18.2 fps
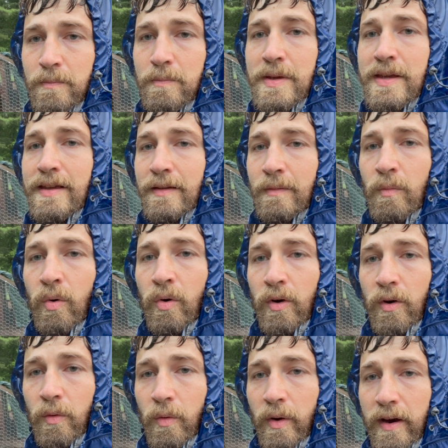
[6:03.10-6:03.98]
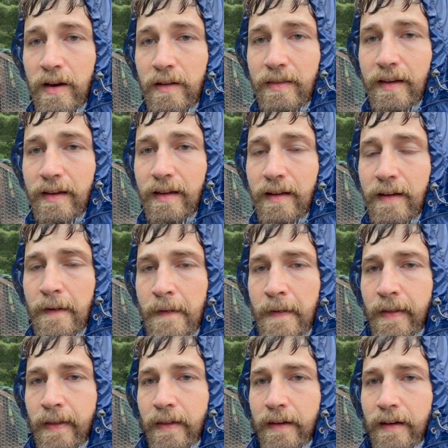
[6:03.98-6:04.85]
being more aware that
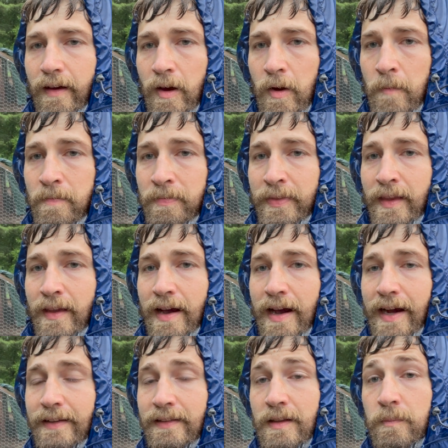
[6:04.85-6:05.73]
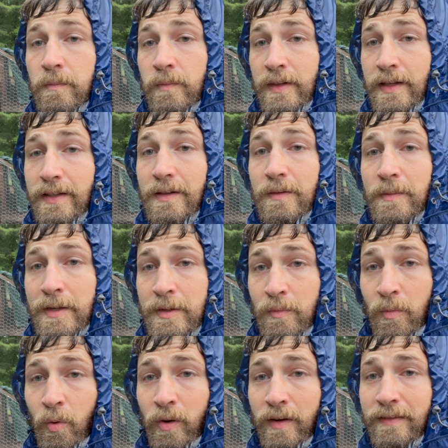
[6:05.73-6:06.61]
I did need to be
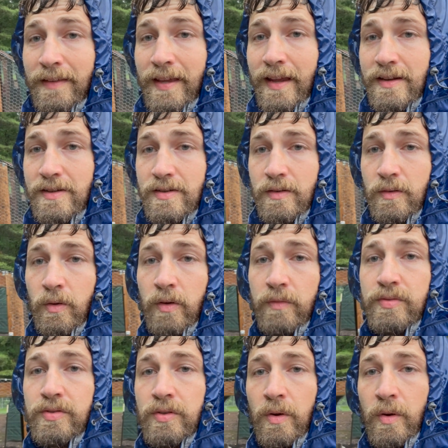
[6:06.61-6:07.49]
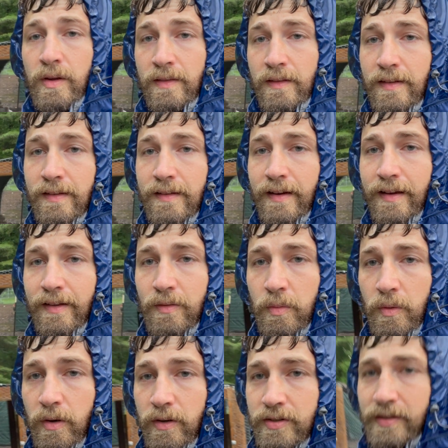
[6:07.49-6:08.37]
more intentional of showing these guys
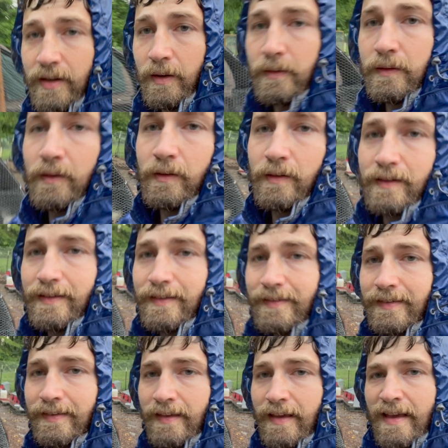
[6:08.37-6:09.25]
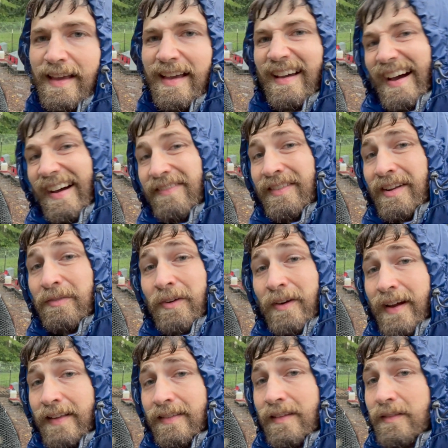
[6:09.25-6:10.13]
where shelter is. I've
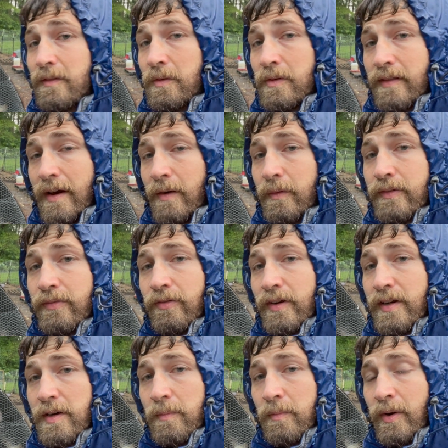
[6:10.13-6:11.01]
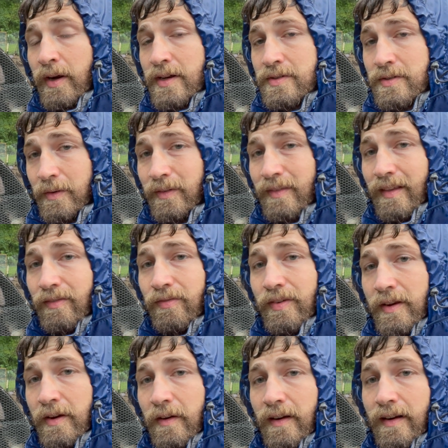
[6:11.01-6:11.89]
never had to do that with Freedom Rangers. They
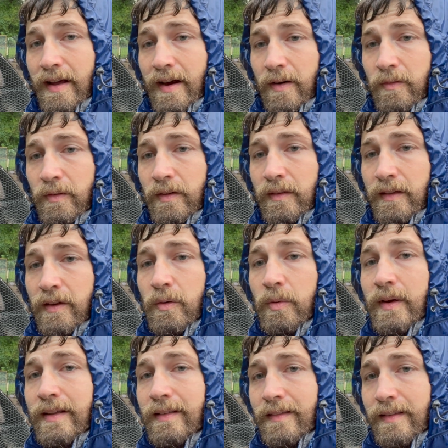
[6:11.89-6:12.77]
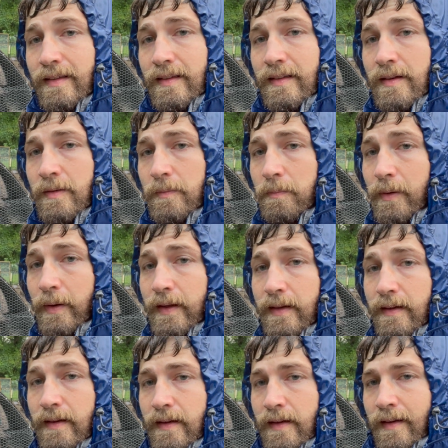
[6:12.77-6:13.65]
figure it out really quickly,
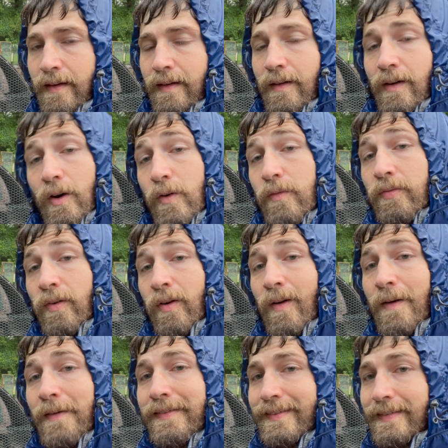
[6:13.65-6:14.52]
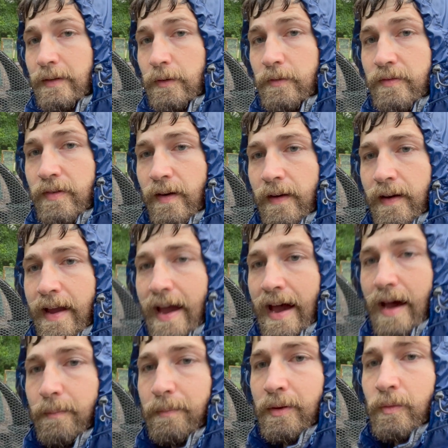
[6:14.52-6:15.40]
but overall still very
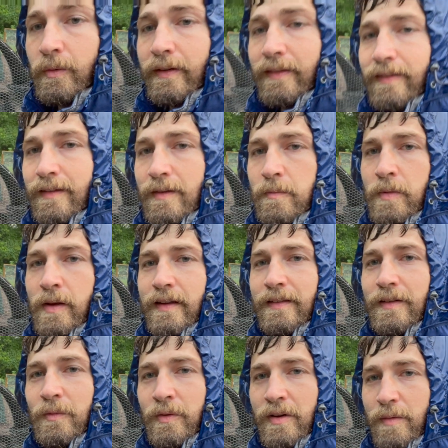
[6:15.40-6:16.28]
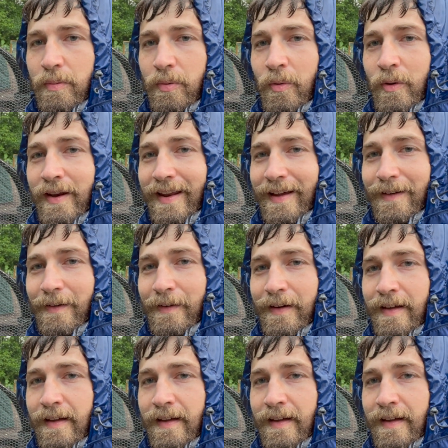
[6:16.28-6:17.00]
happy with them. But I did want to point out